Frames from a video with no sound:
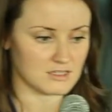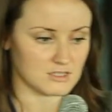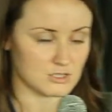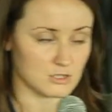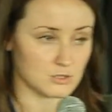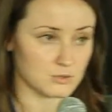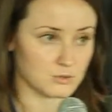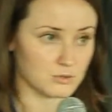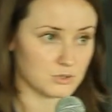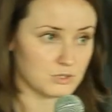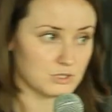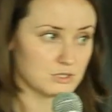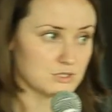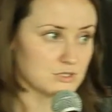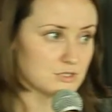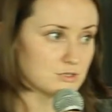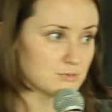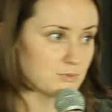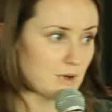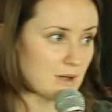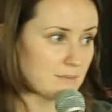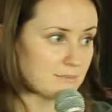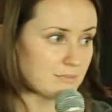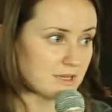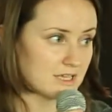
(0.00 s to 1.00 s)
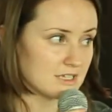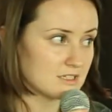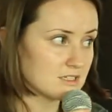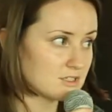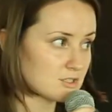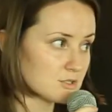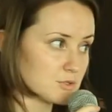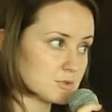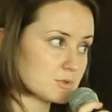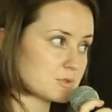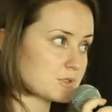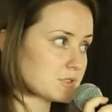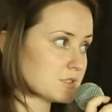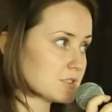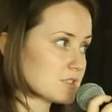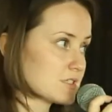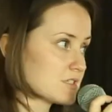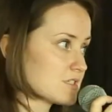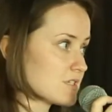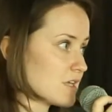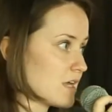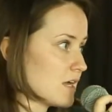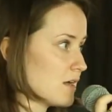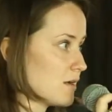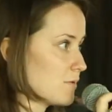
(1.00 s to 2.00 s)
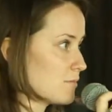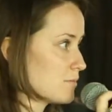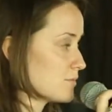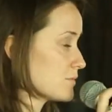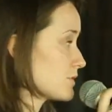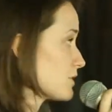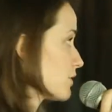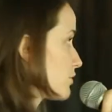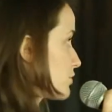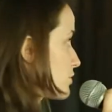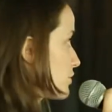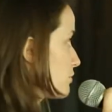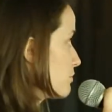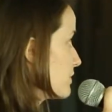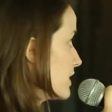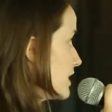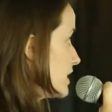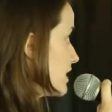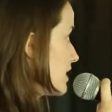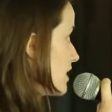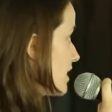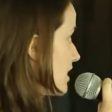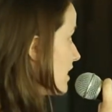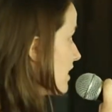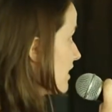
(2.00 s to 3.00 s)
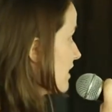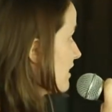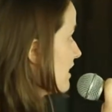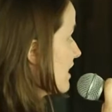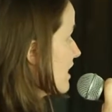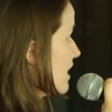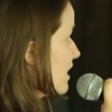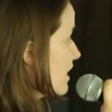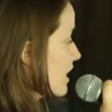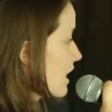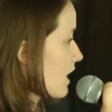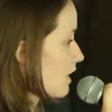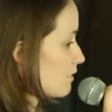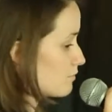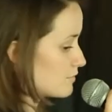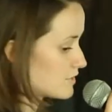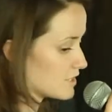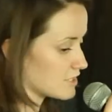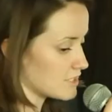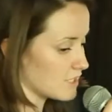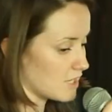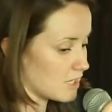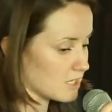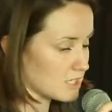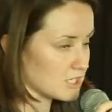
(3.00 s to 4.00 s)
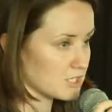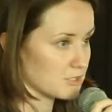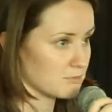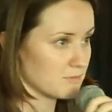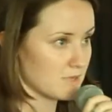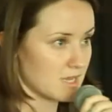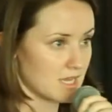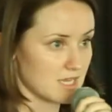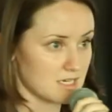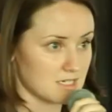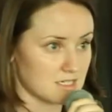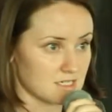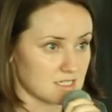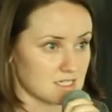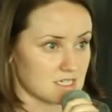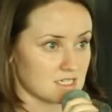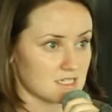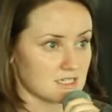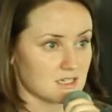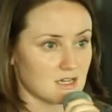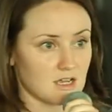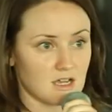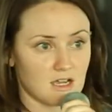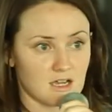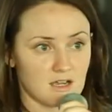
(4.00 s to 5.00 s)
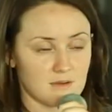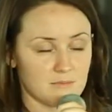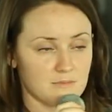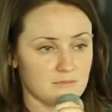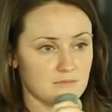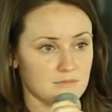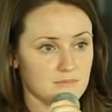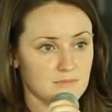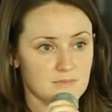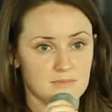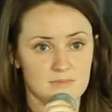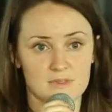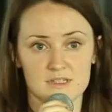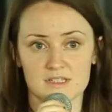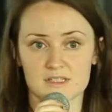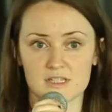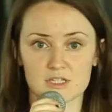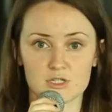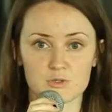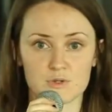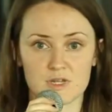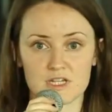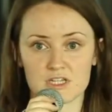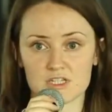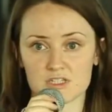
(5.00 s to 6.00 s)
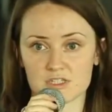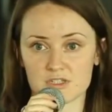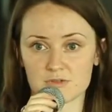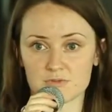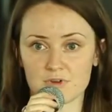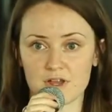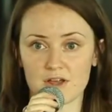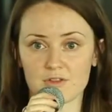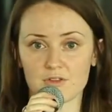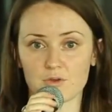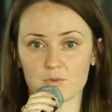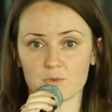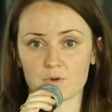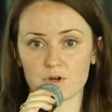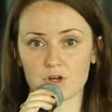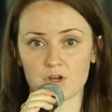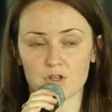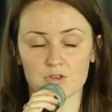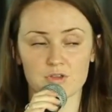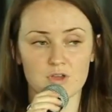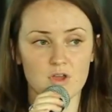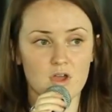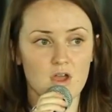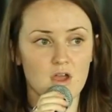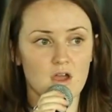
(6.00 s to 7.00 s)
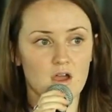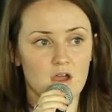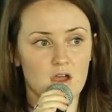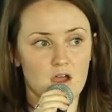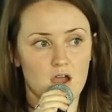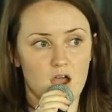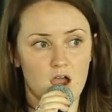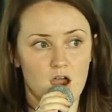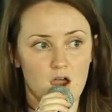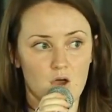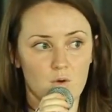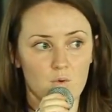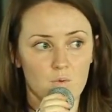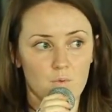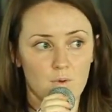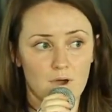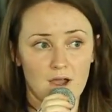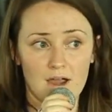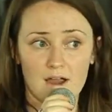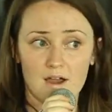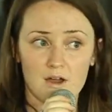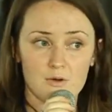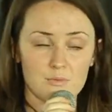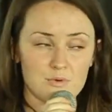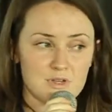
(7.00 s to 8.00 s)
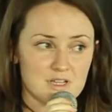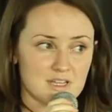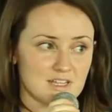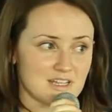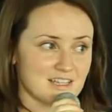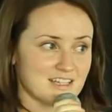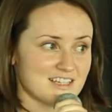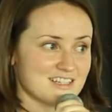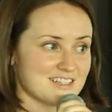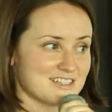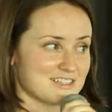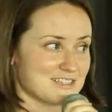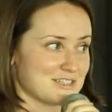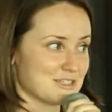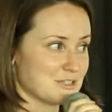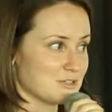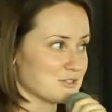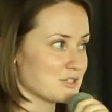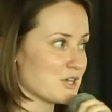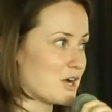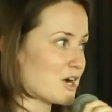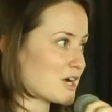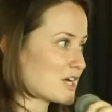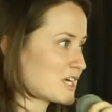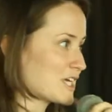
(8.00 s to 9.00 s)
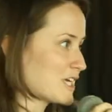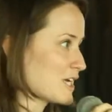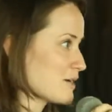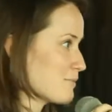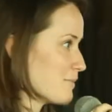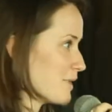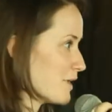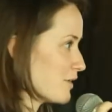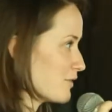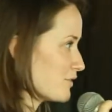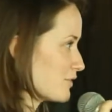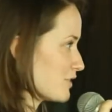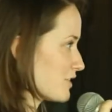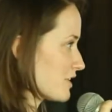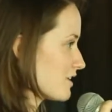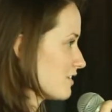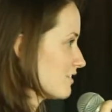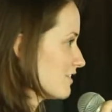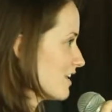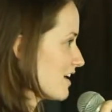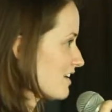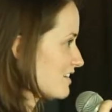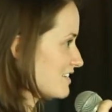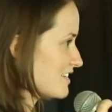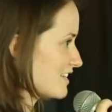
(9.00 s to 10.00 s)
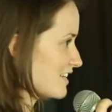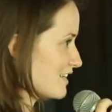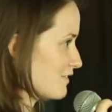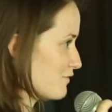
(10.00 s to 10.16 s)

tools, web-based tools, social media to document situations around the world, why are we still talking about collecting